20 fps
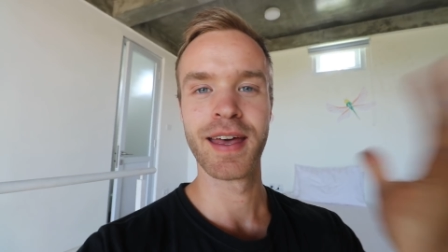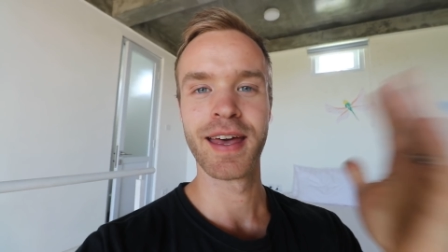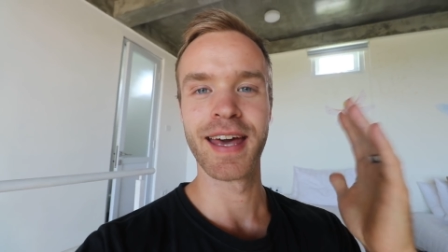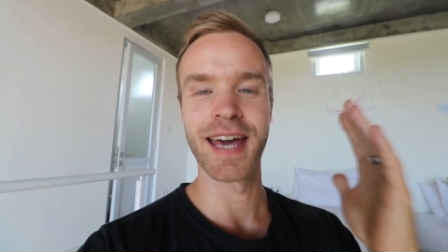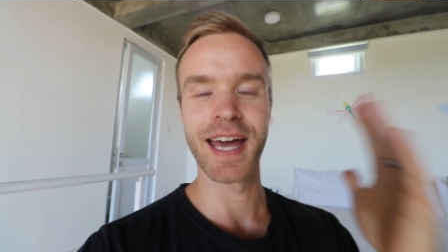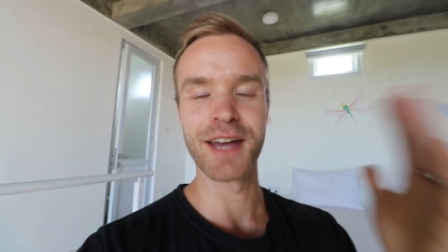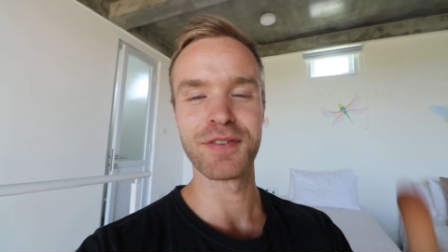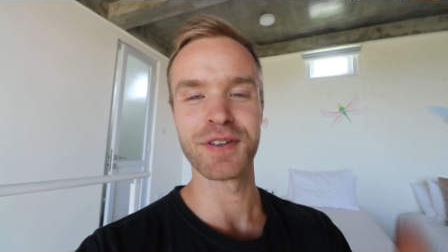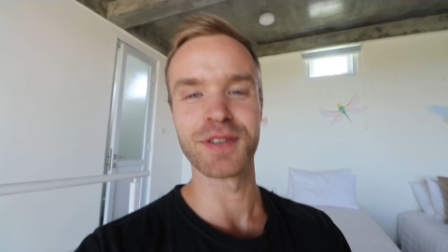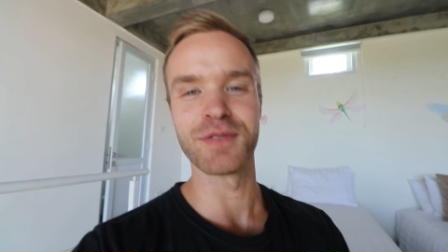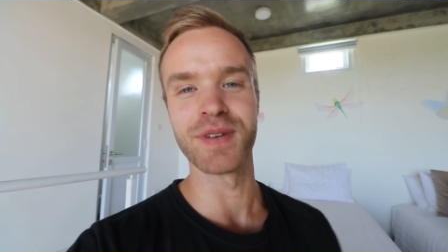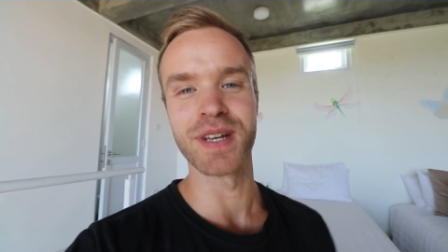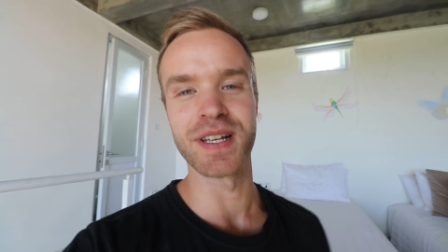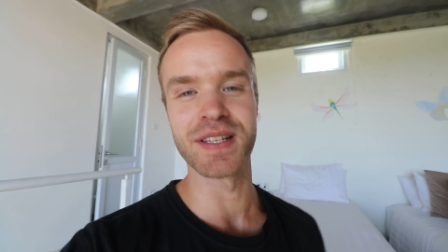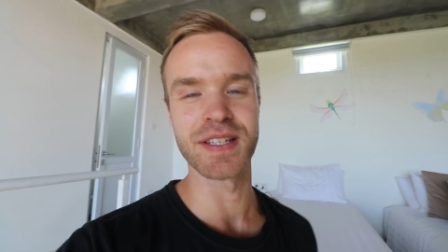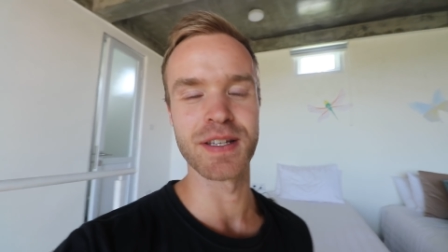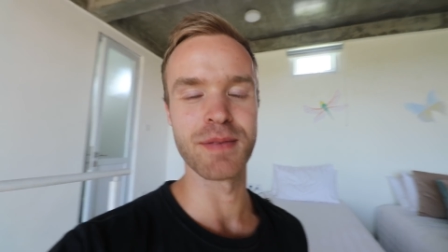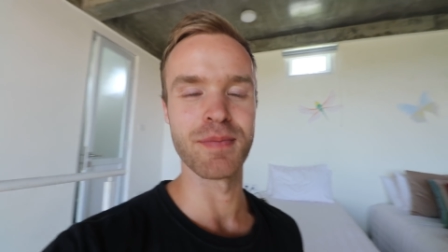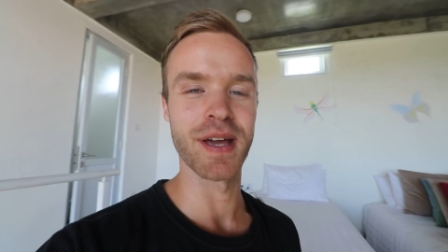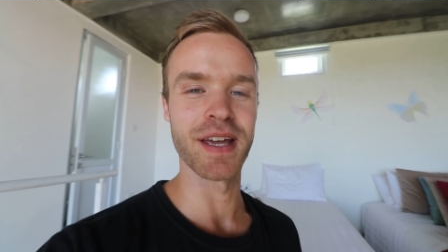Hey Fit Vegans
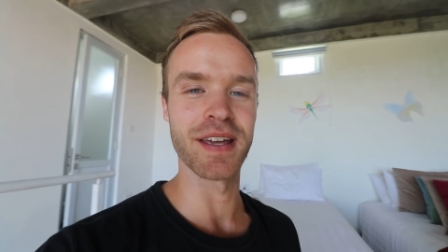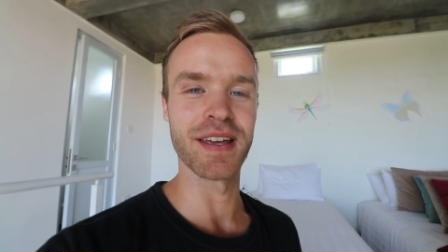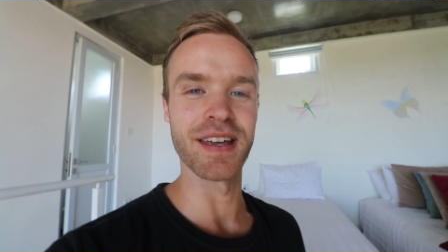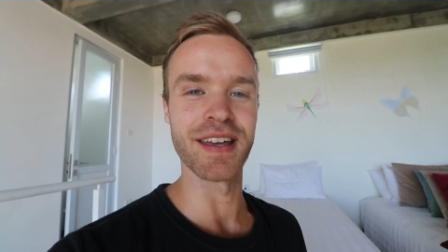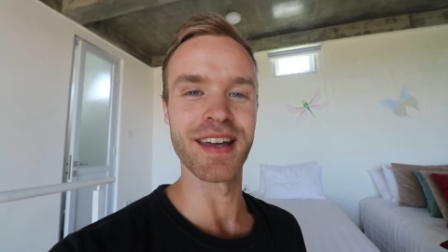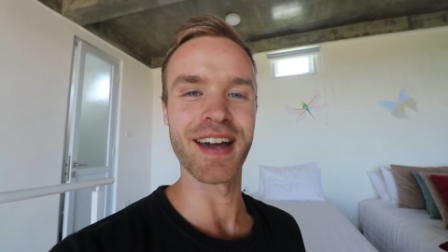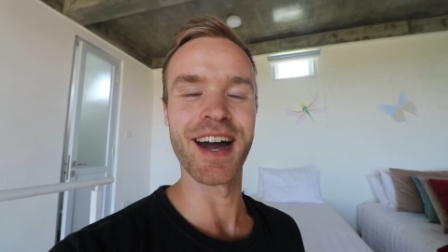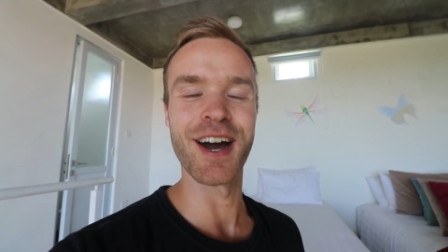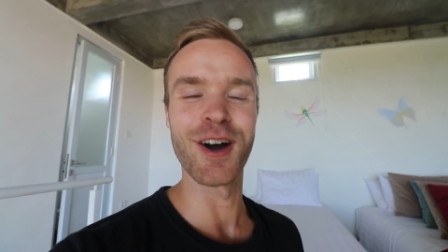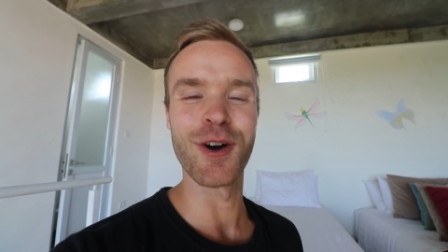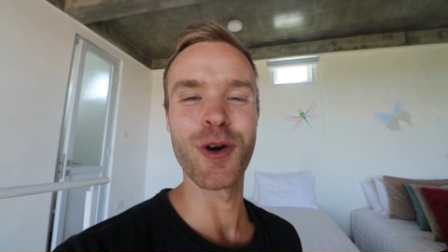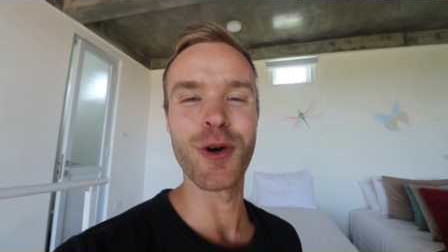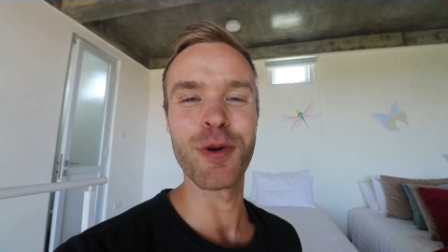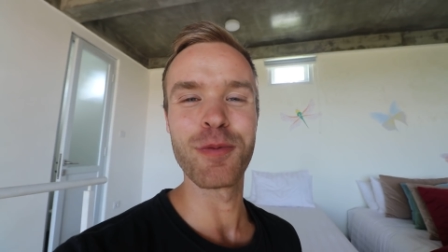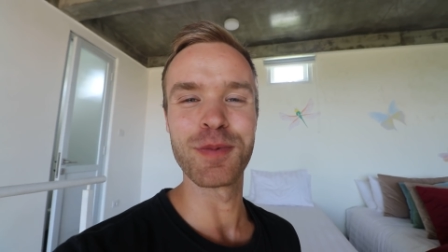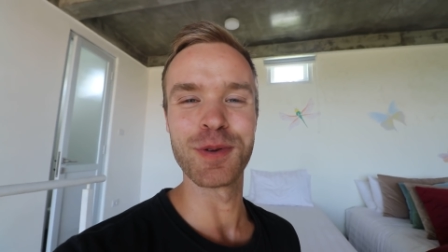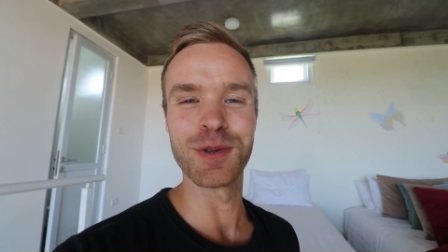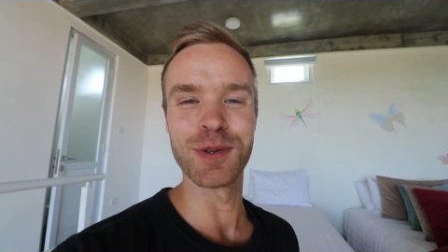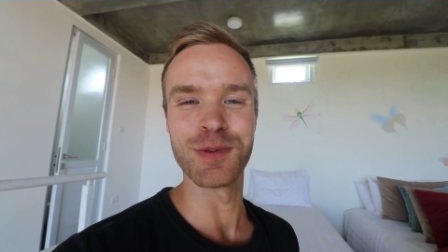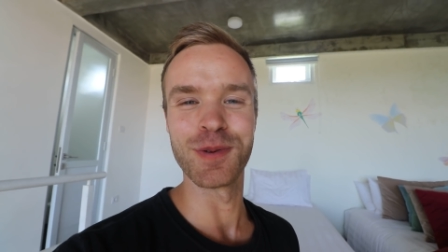in the making, I
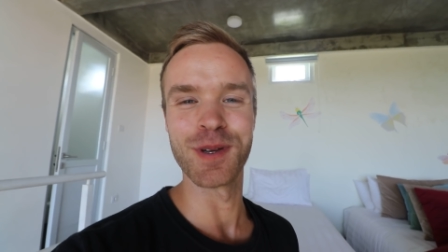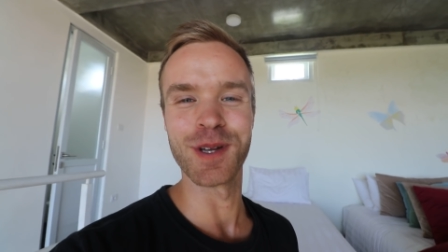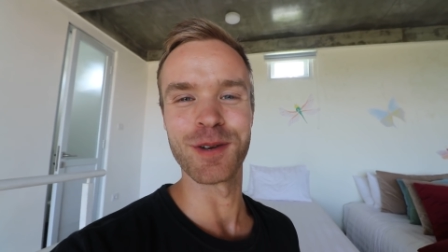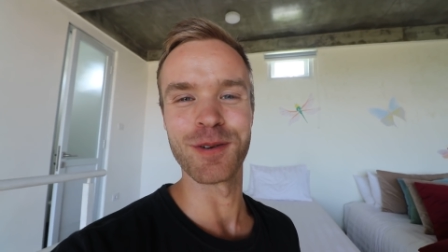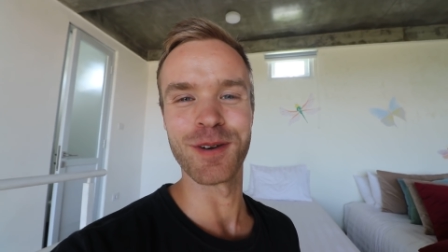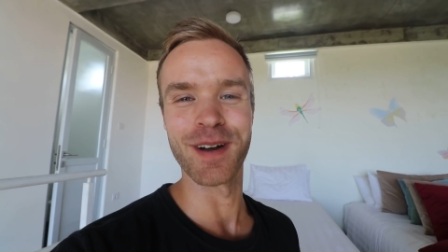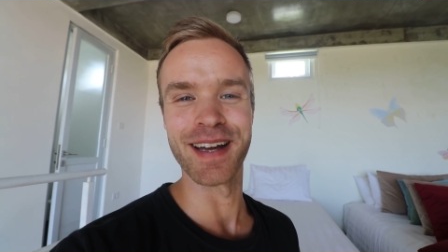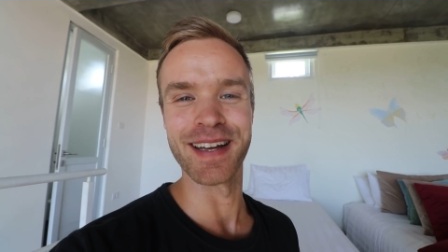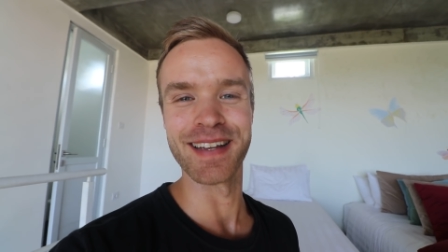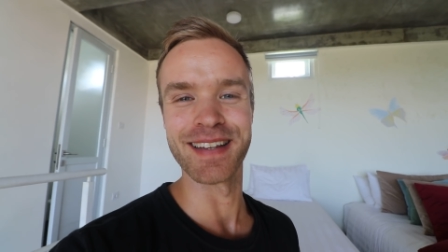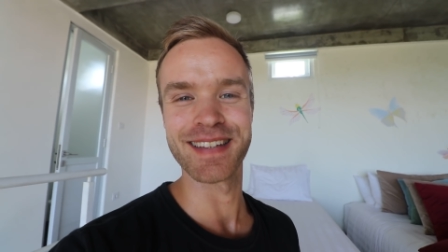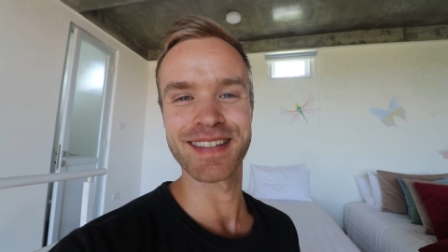hope you're doing great.